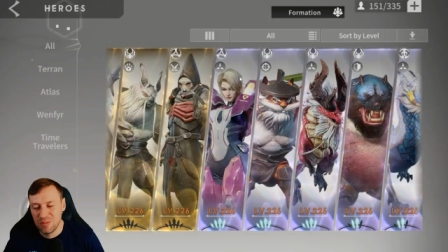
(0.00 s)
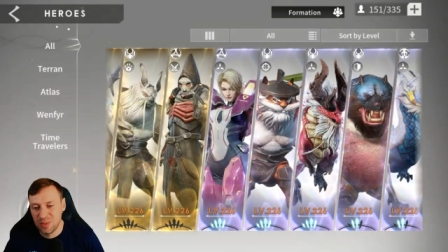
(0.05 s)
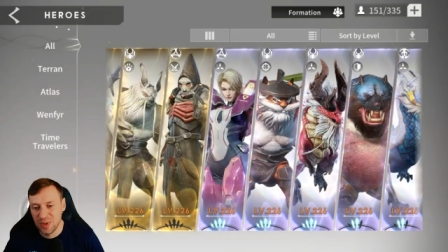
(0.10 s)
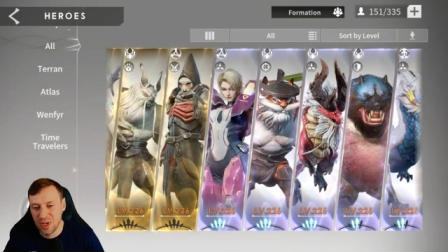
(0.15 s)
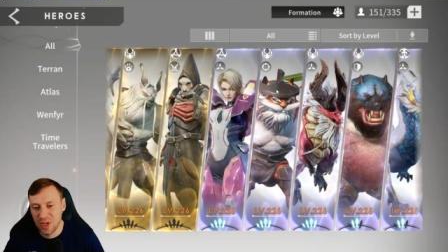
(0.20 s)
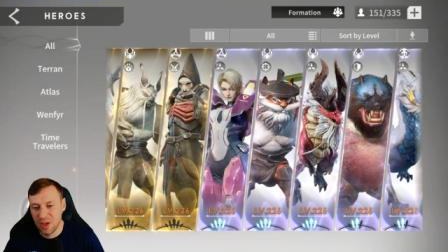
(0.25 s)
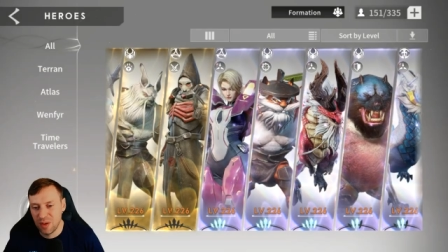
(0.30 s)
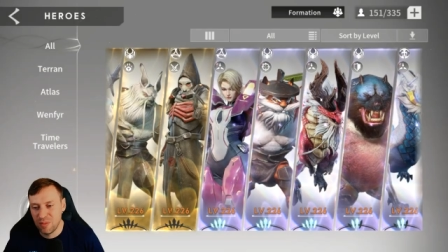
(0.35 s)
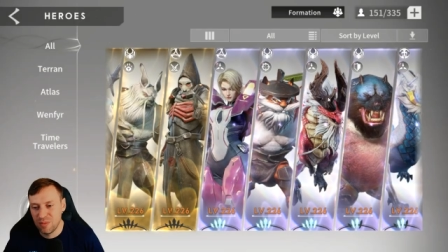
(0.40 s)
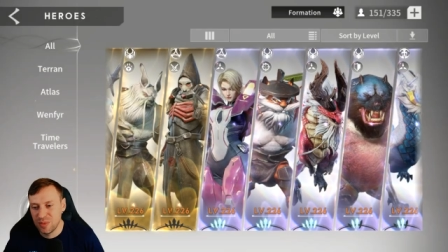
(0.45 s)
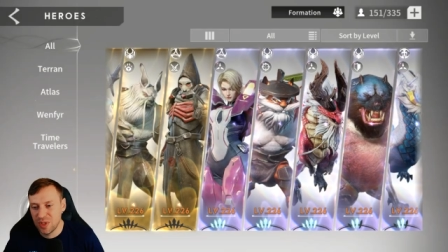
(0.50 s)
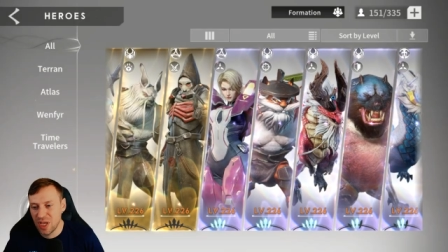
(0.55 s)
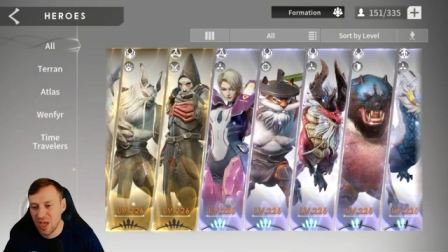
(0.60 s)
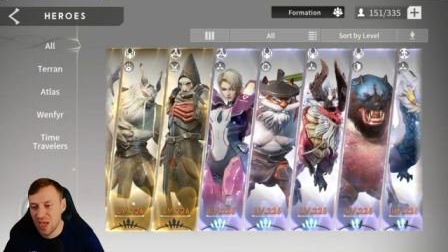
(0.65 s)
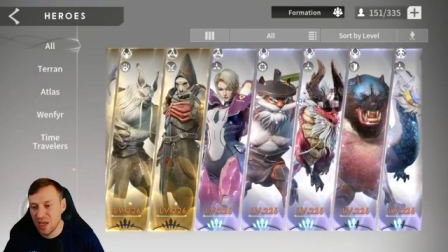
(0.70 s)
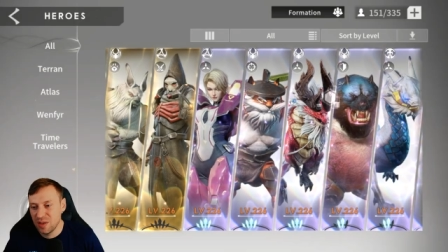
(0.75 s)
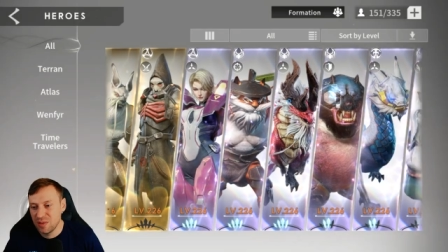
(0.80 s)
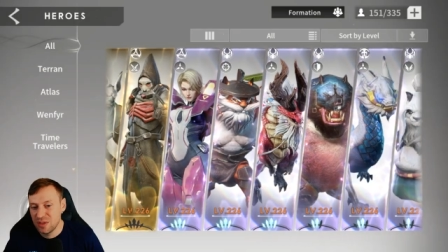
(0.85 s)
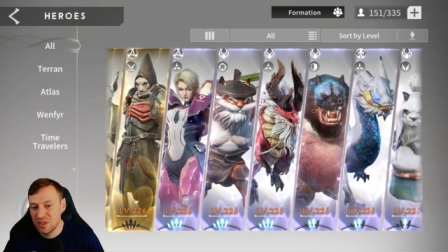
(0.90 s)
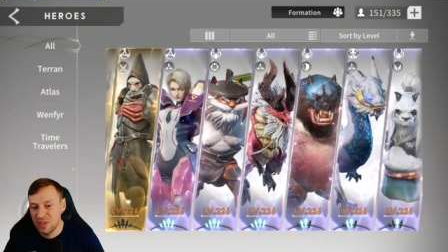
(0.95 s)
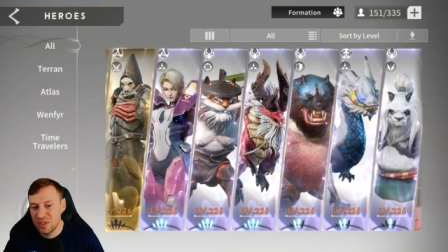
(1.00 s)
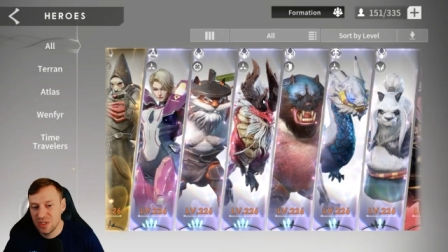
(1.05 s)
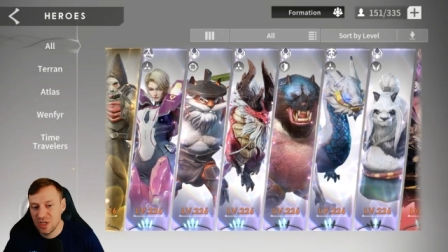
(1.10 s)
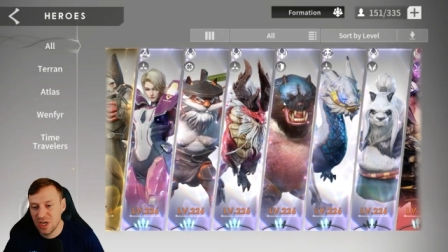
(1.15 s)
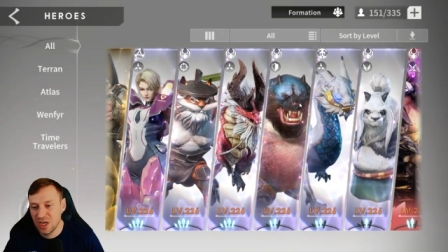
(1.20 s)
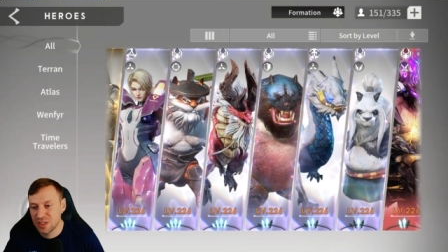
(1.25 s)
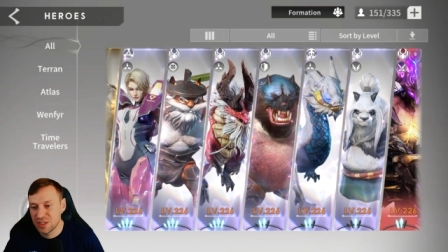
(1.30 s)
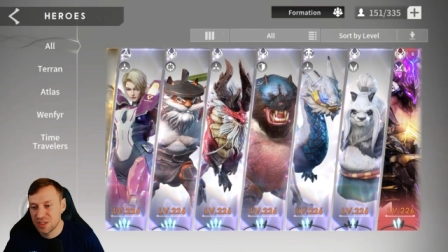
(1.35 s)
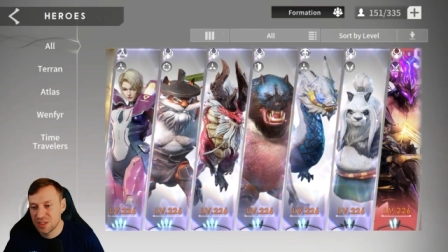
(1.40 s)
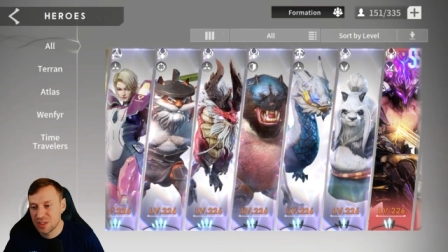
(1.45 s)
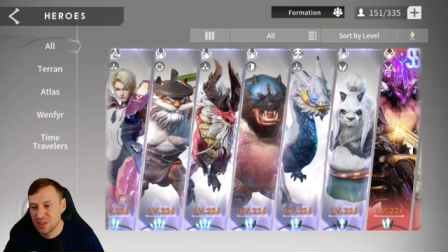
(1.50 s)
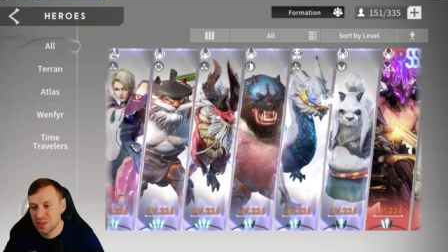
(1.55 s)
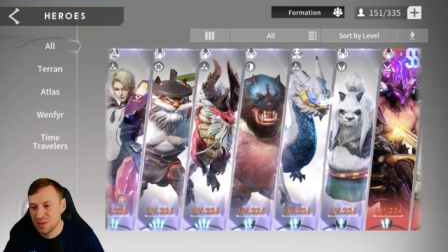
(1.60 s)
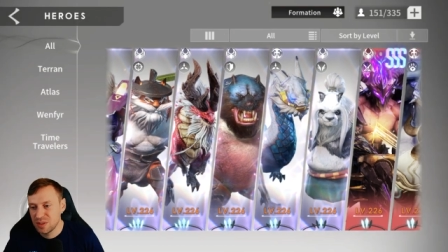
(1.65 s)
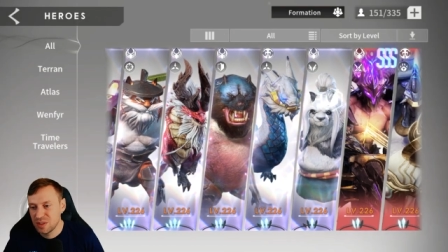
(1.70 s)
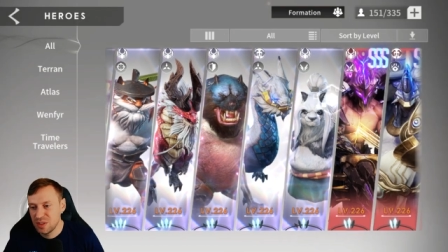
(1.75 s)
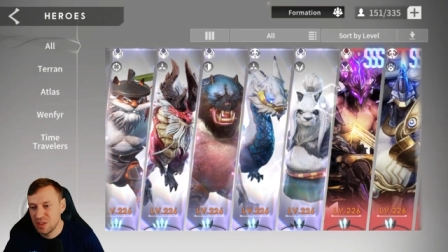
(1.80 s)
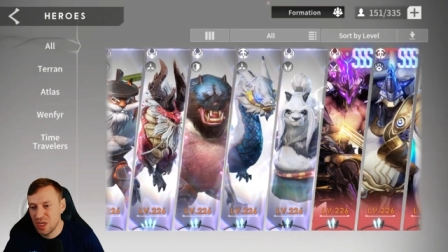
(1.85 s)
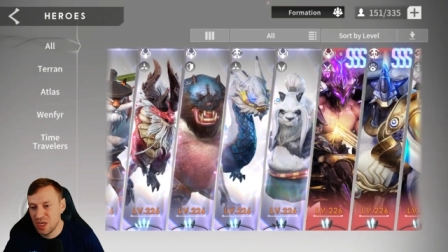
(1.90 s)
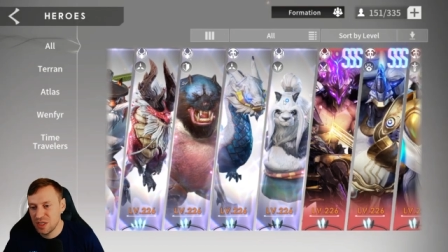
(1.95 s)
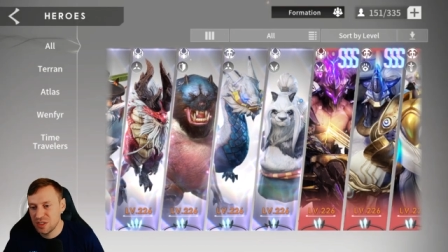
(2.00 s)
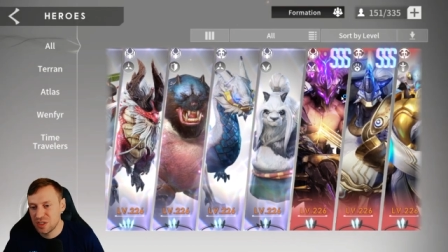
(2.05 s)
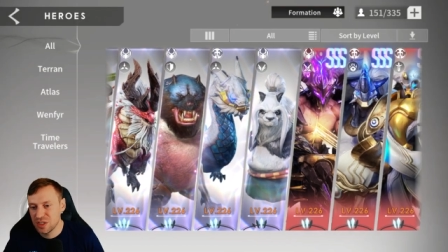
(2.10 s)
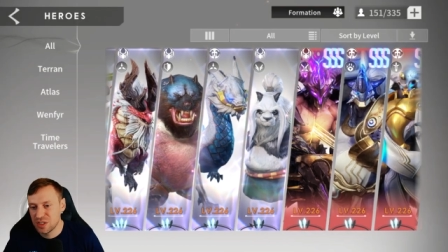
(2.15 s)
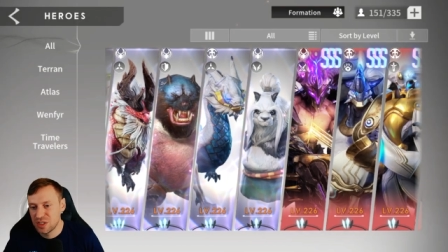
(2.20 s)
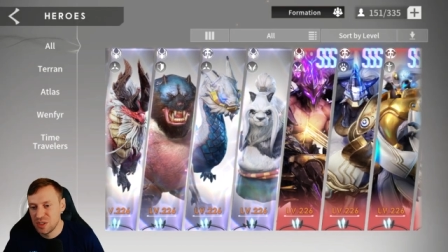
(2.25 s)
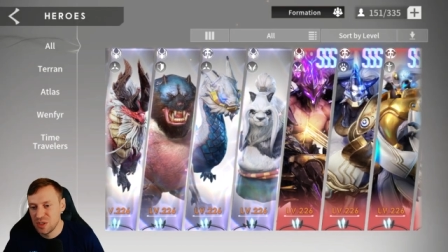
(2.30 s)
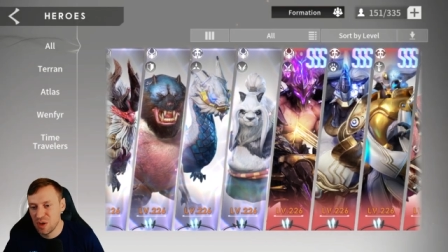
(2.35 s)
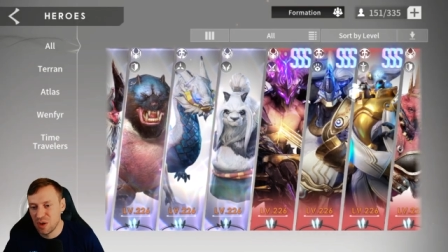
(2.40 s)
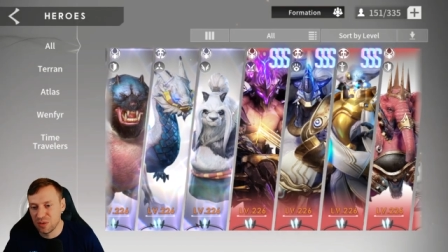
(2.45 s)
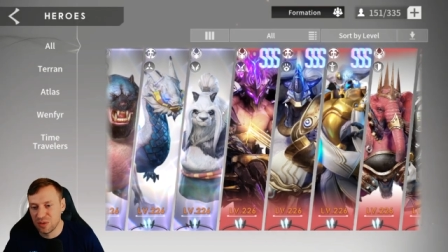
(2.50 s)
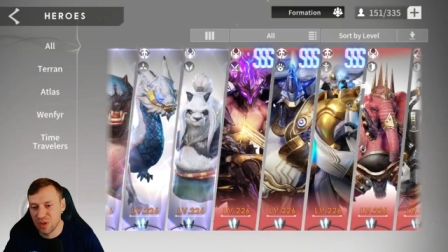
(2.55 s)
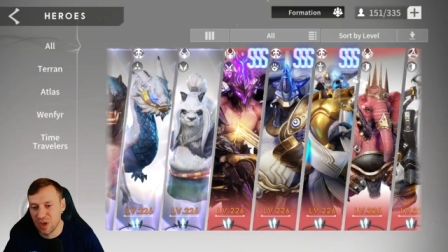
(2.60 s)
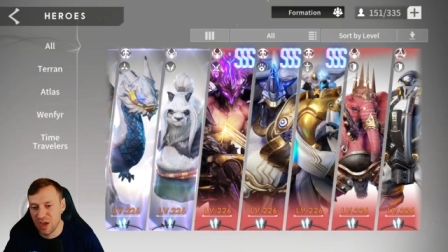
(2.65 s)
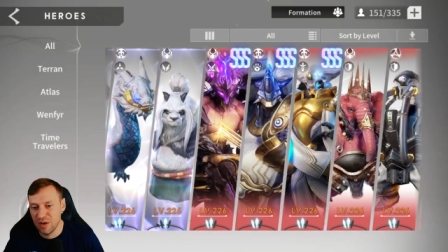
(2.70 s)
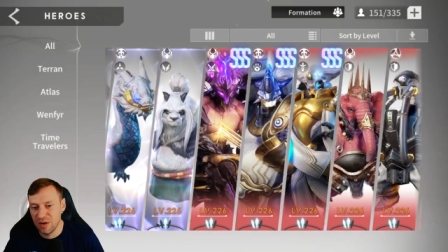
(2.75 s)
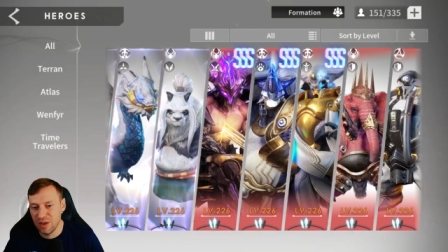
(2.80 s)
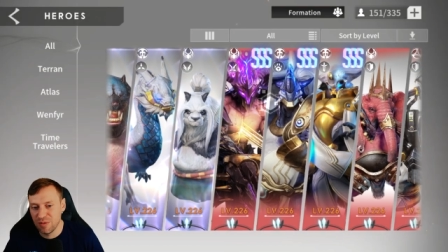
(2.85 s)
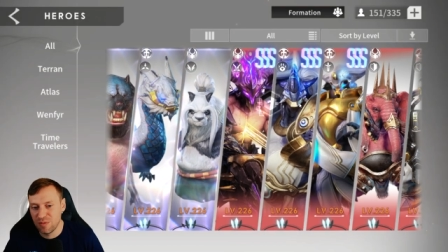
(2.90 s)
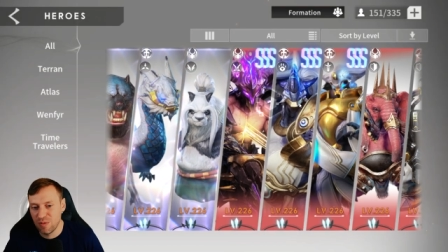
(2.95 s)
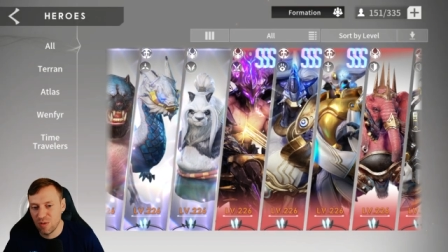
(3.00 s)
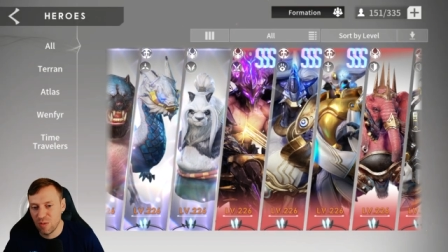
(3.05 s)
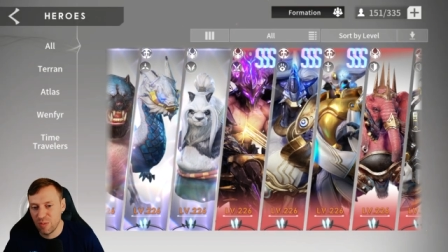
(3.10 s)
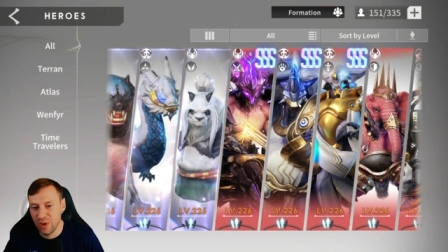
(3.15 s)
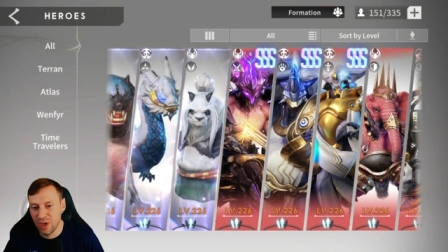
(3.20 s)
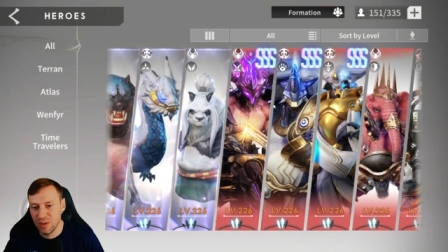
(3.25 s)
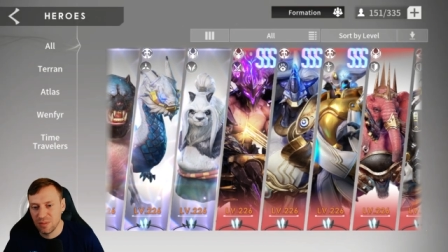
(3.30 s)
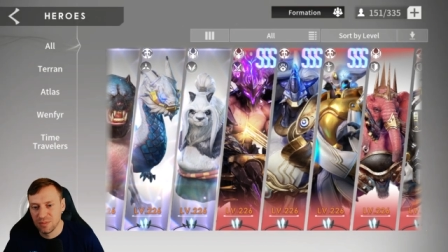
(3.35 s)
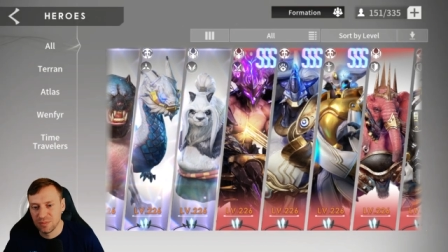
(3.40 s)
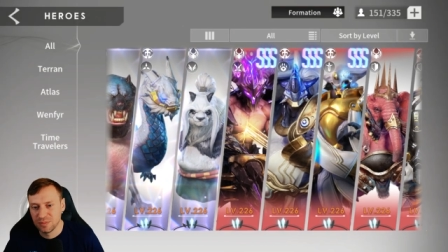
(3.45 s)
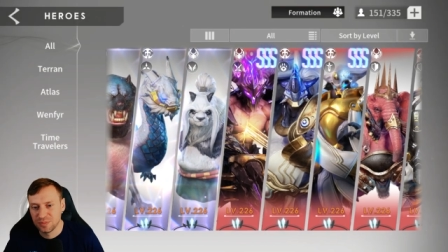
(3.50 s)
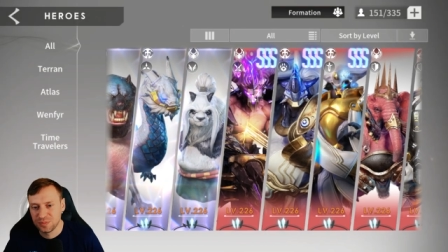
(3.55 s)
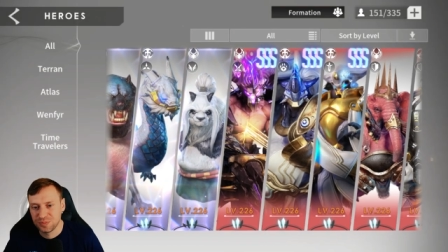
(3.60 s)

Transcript: but um, yeah, just he's just not doing it for me.